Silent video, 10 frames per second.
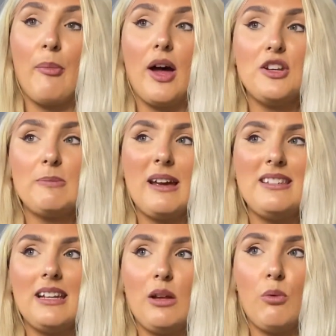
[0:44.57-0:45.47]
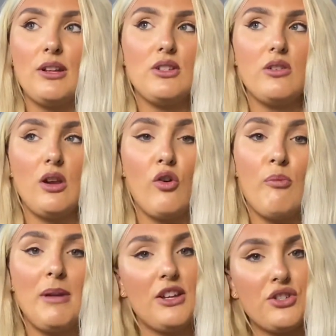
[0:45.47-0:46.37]
But I just basically wanted to do a little
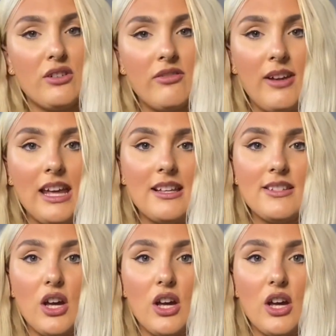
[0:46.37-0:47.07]
mixture of things.